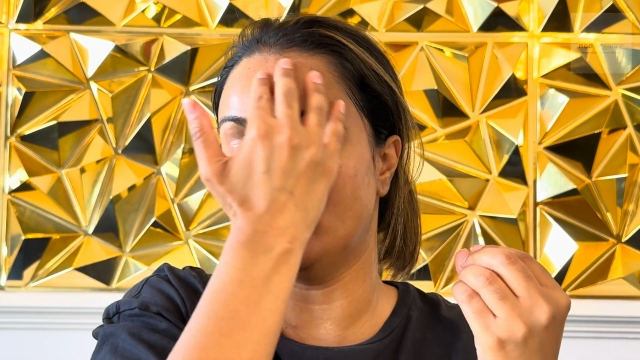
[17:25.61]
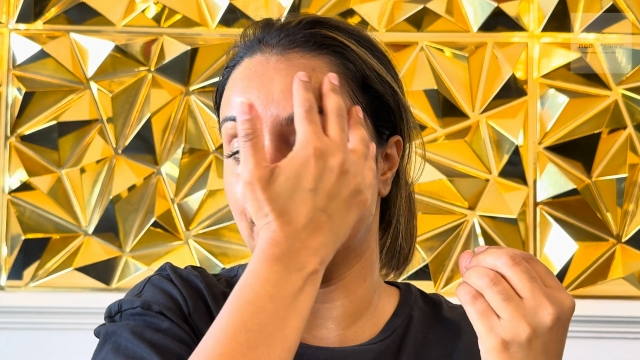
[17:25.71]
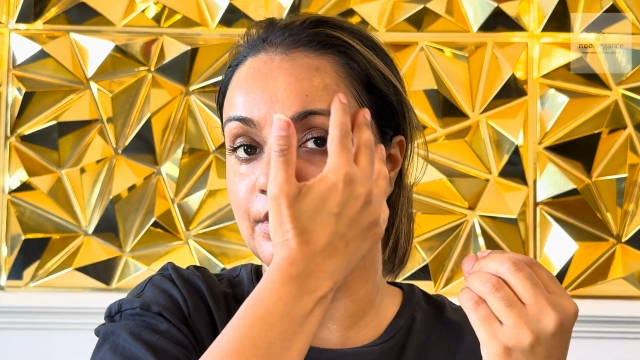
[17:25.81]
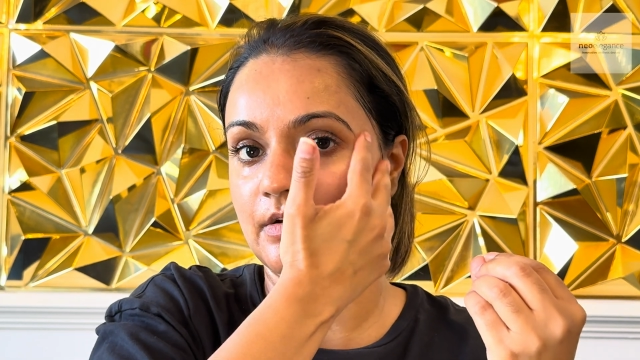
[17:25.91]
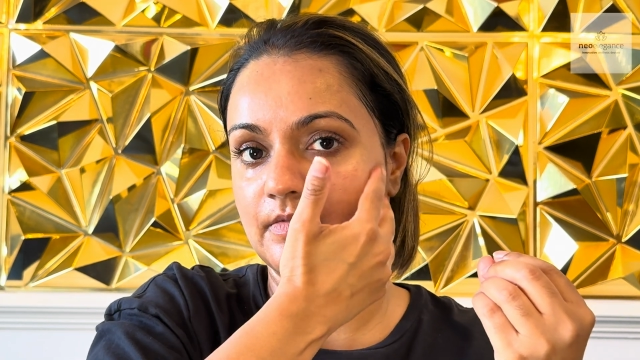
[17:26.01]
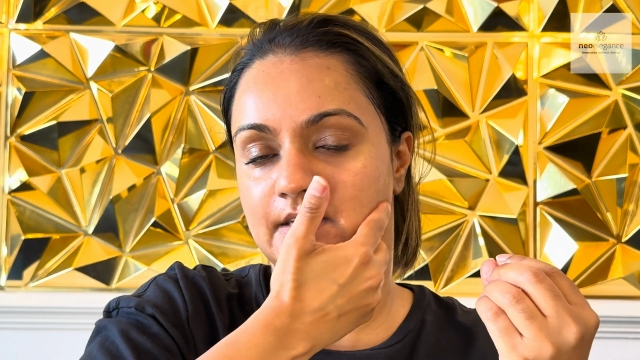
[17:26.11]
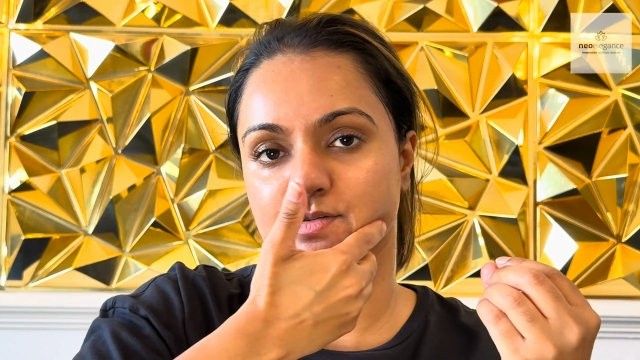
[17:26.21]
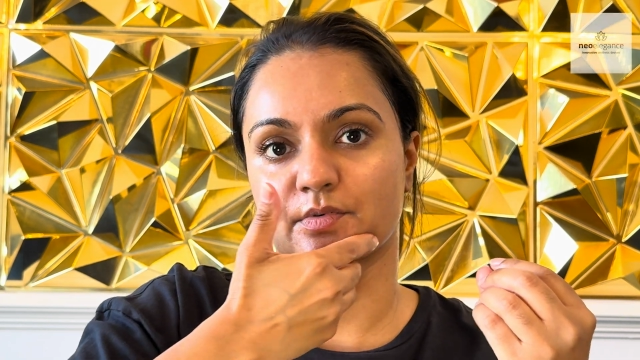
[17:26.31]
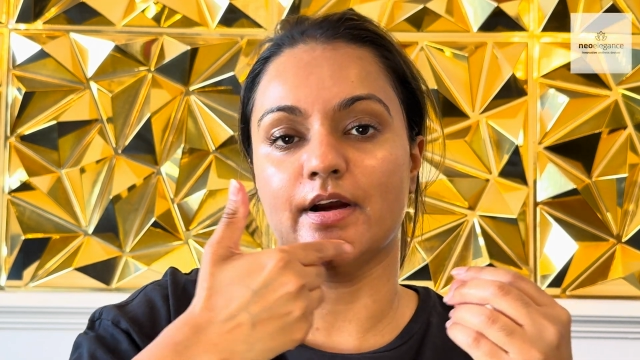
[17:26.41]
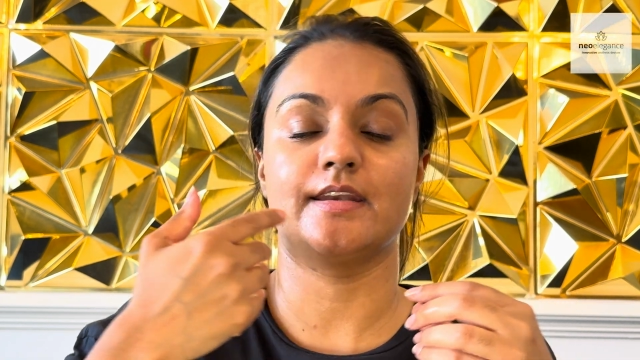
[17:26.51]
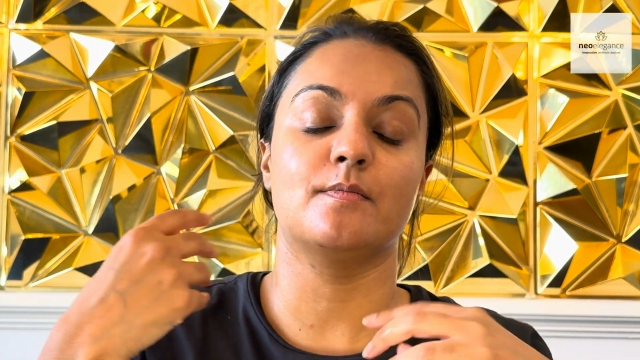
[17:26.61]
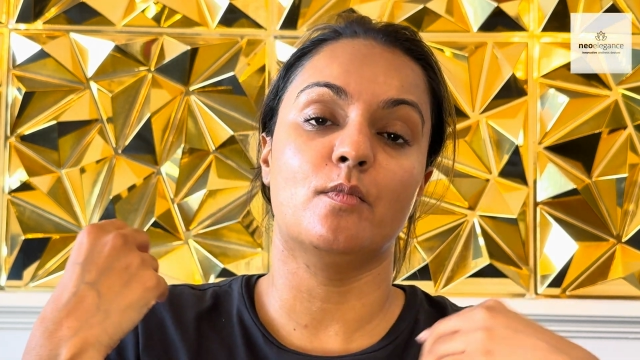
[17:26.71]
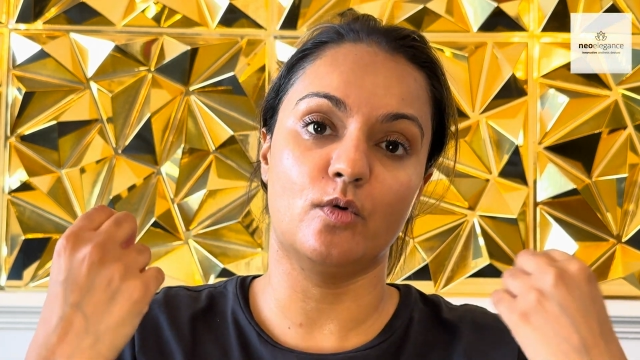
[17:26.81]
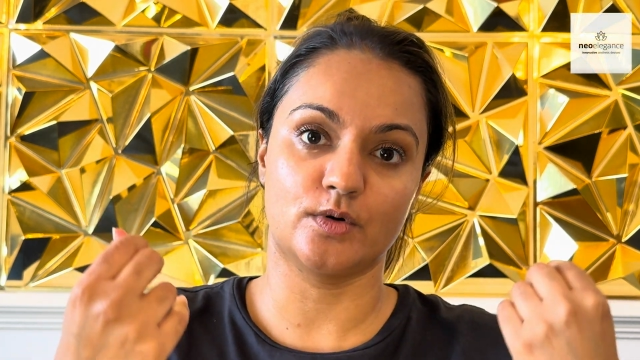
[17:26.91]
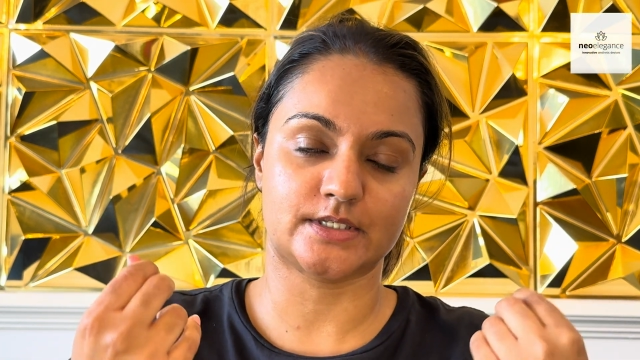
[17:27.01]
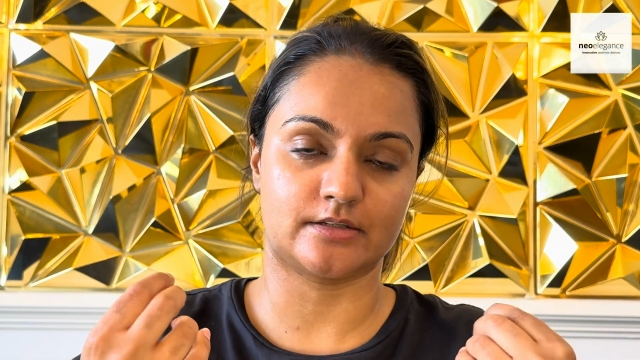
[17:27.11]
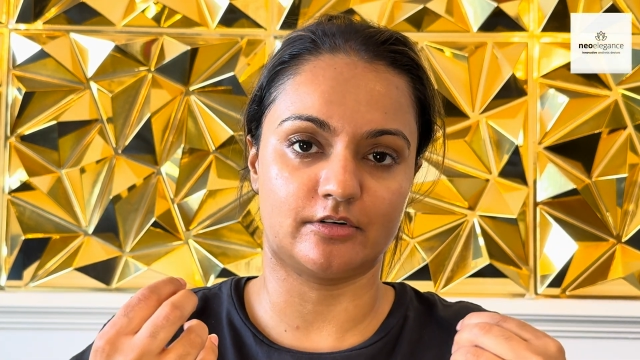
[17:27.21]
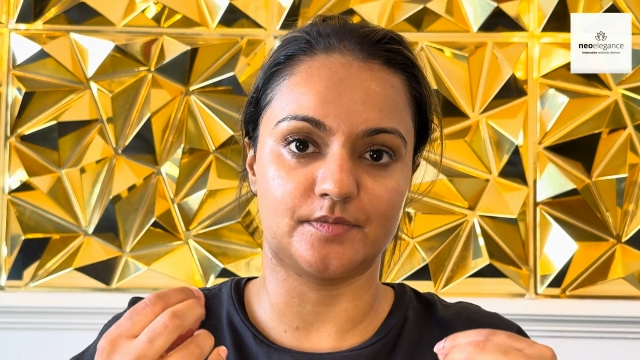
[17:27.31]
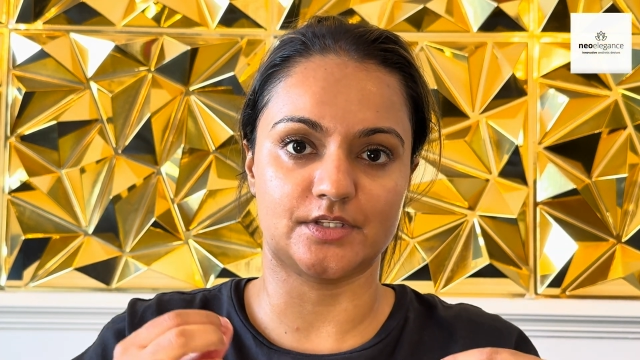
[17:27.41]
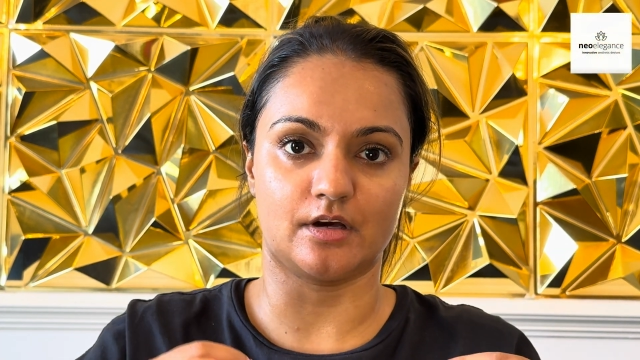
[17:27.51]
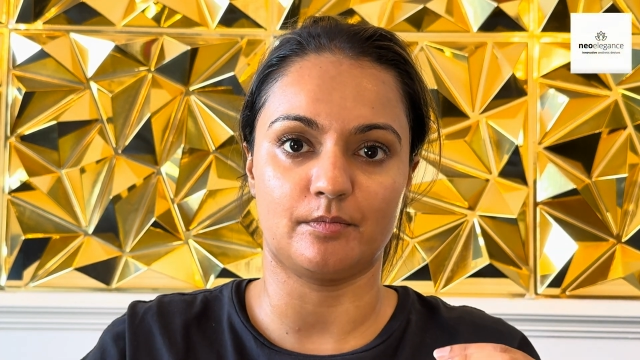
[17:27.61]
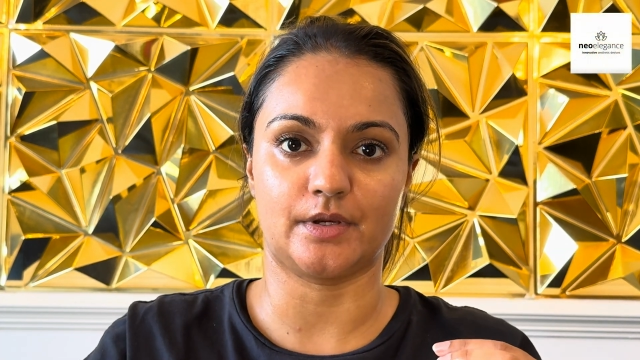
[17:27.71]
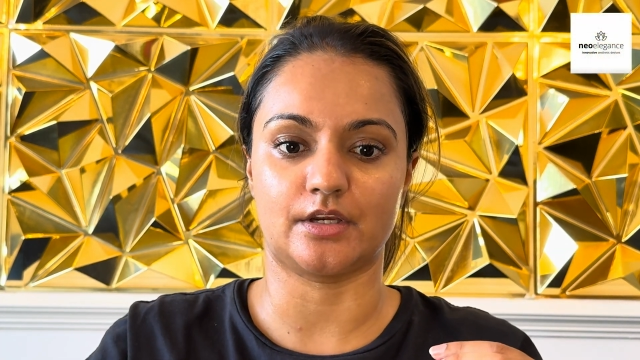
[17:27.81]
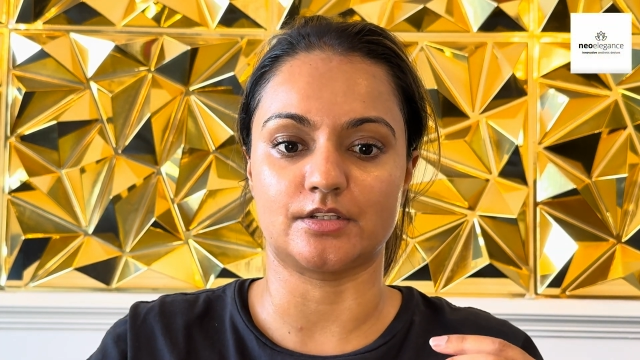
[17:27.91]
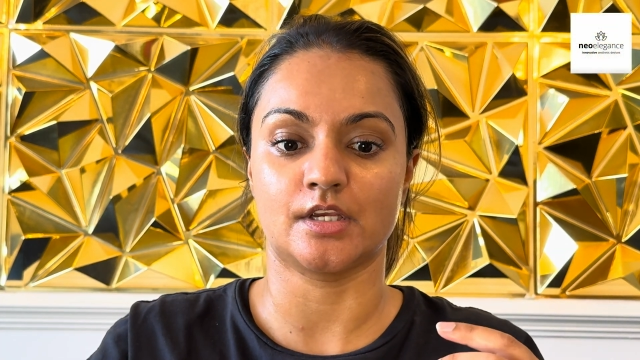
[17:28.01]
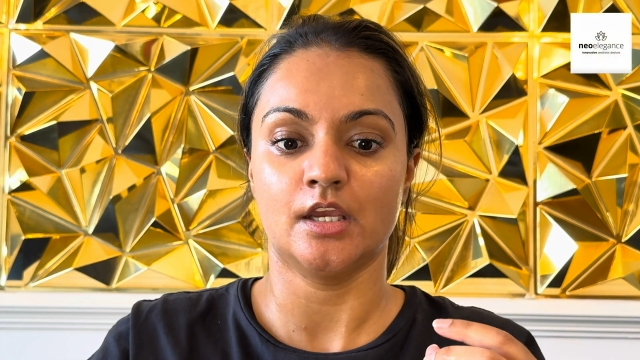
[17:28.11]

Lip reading: or you don't need to put any more serums on, because